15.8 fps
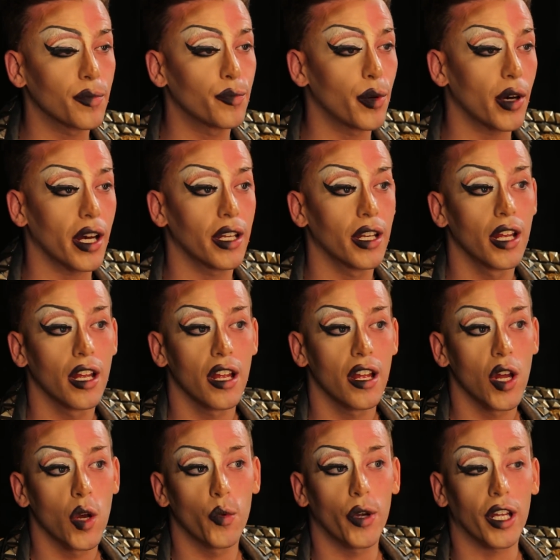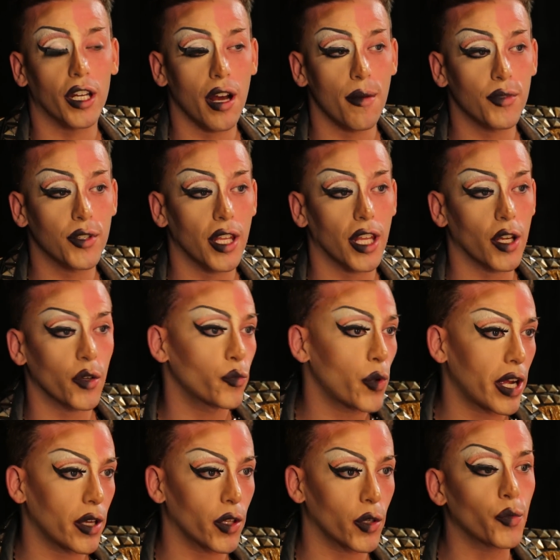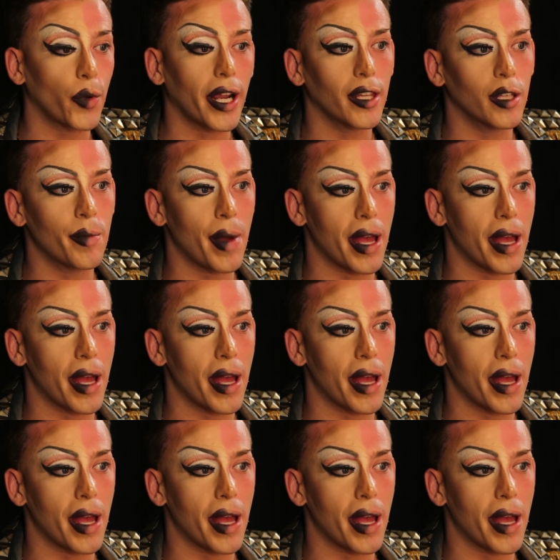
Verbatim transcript: But when it comes to like a like regular